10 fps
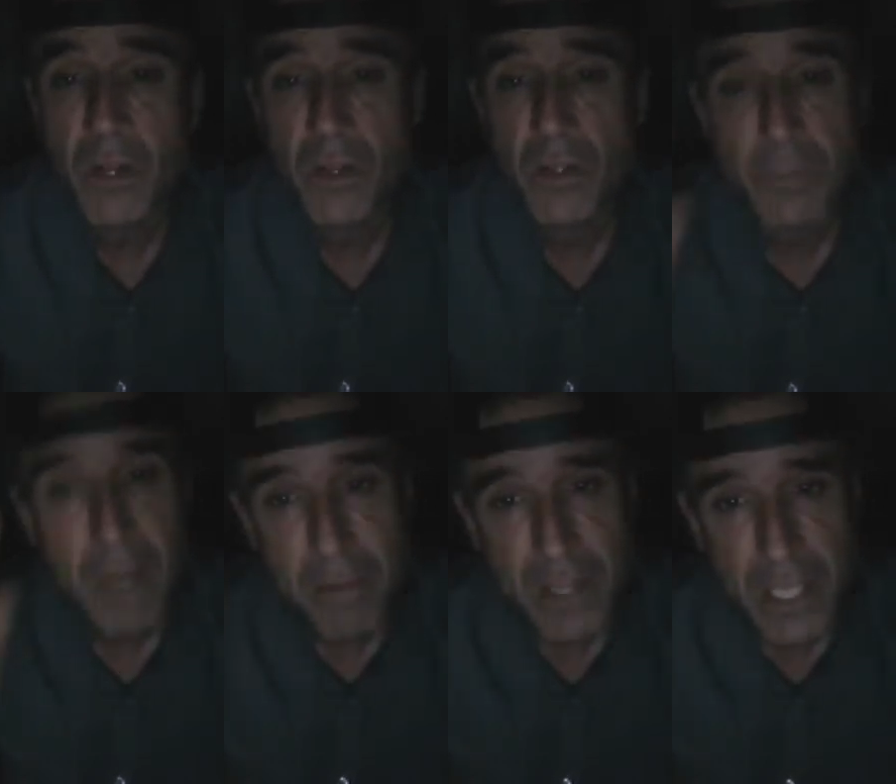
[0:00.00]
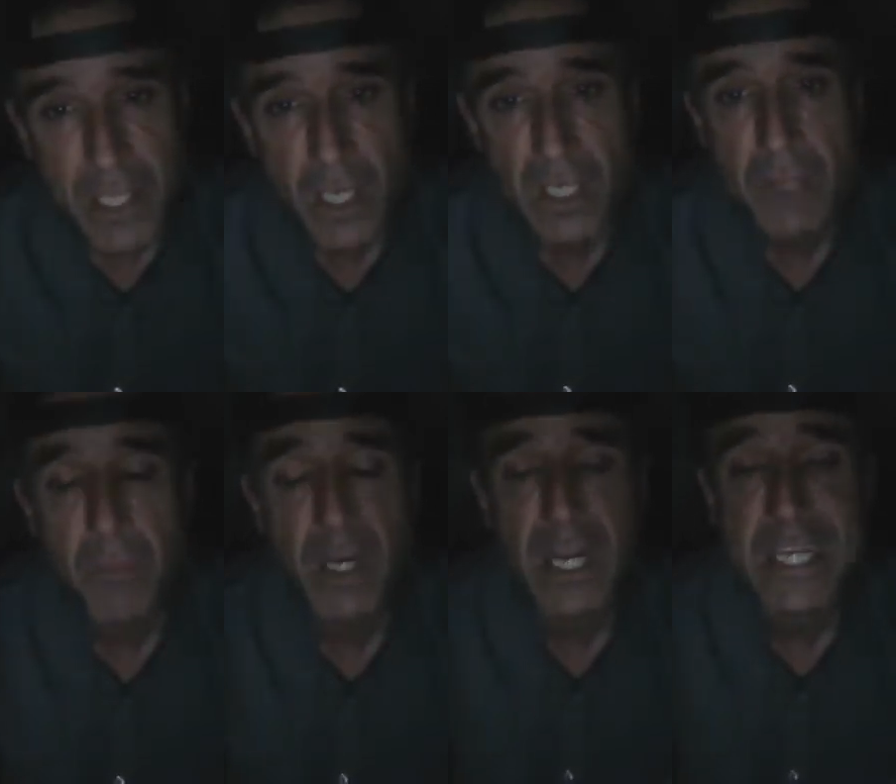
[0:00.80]
Maybe they couldn't, but
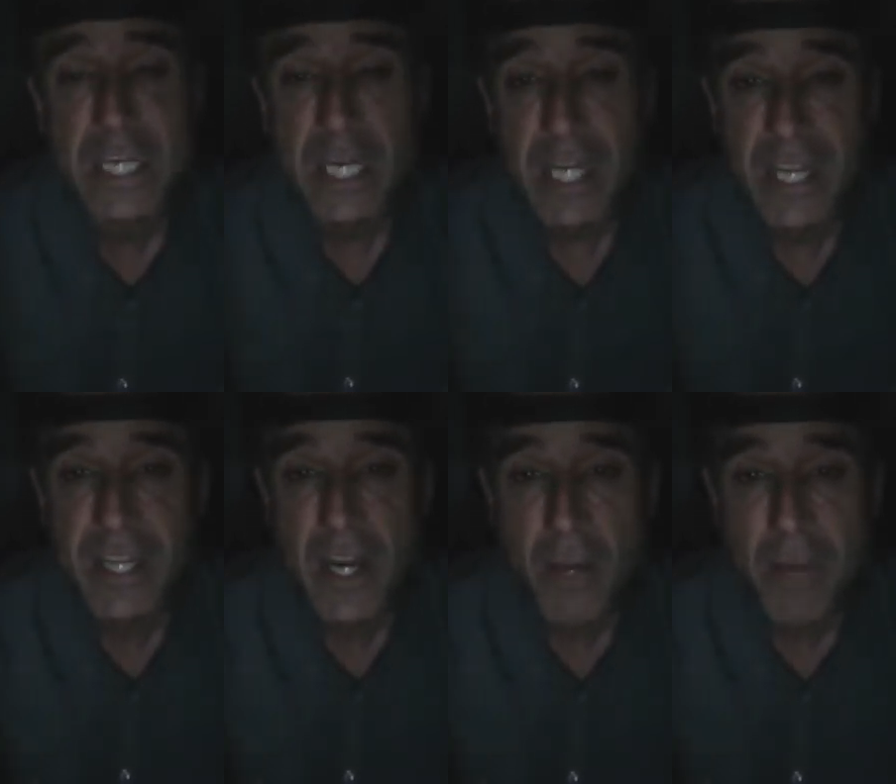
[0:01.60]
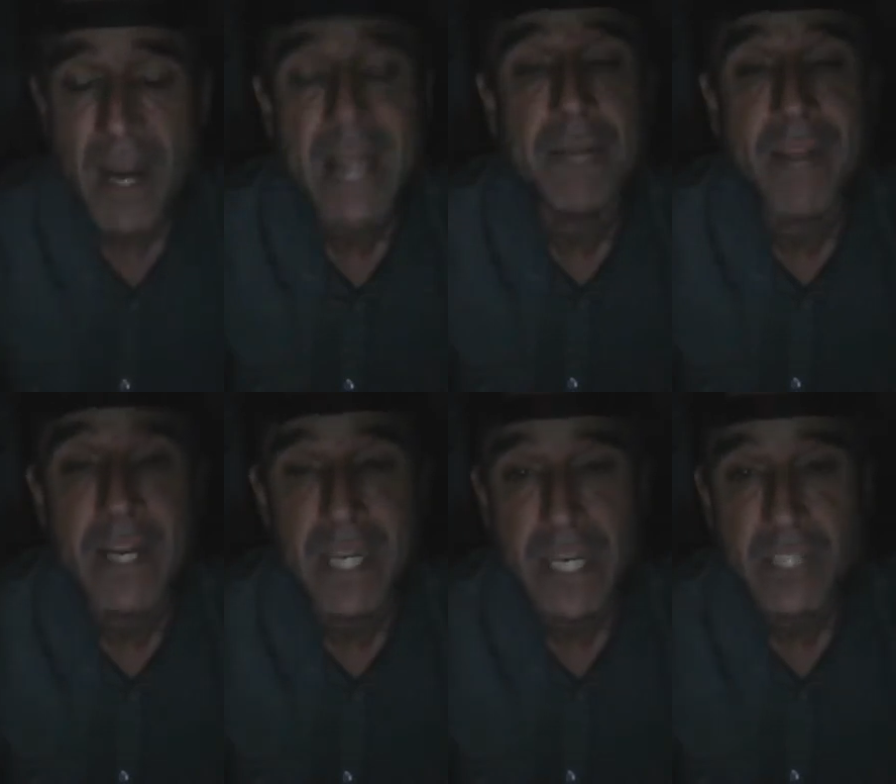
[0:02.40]
like in their mind, man, the kids on the